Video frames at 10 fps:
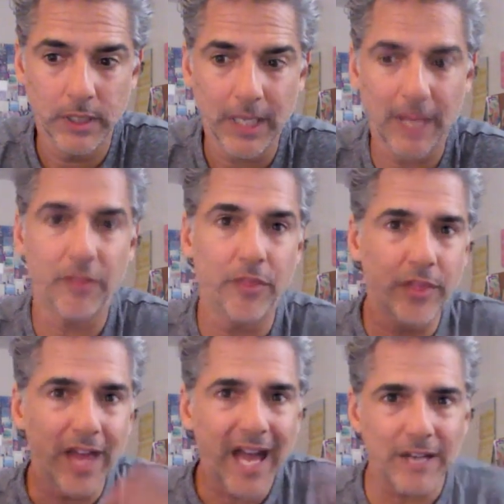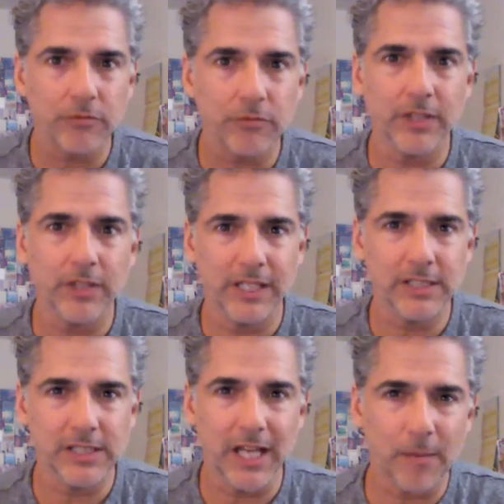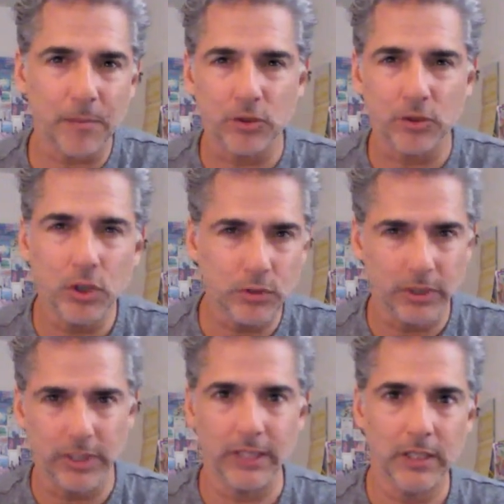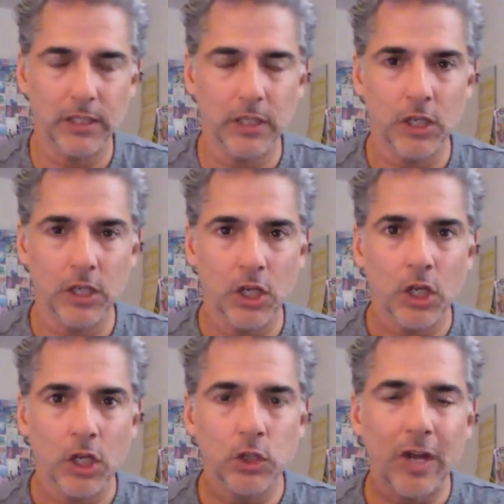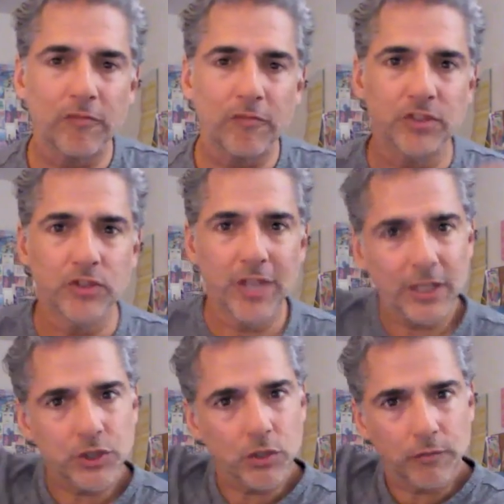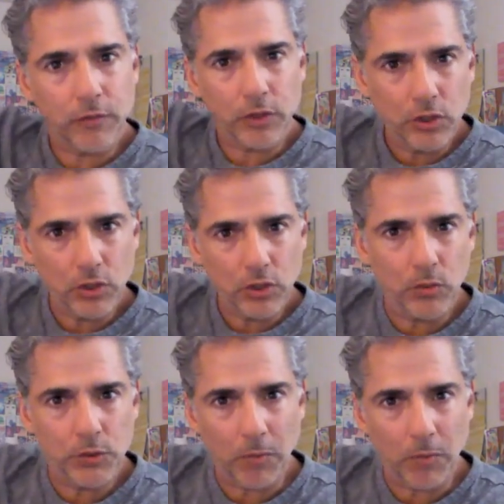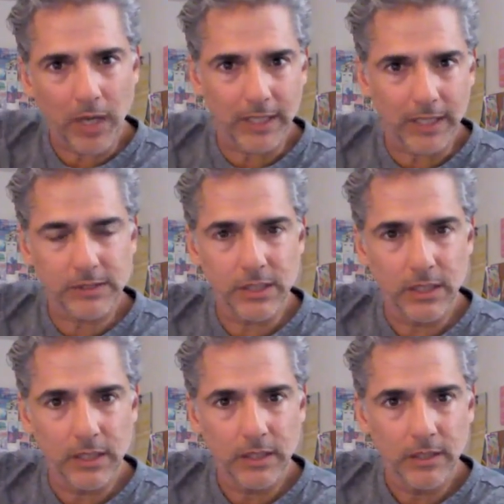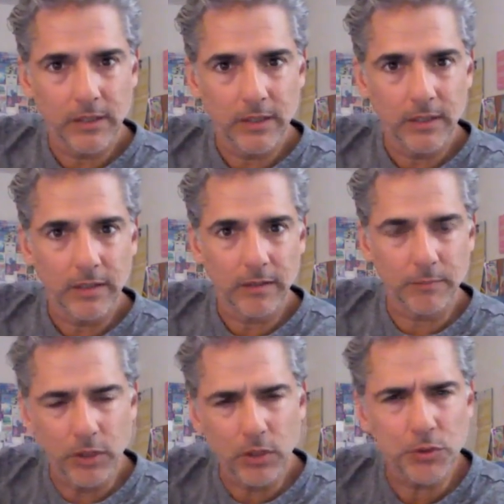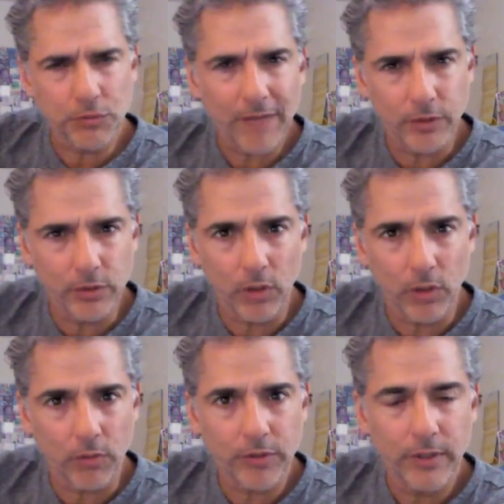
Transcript: And that really is the opportunity. You have potential for huge markets, huge revenue growth.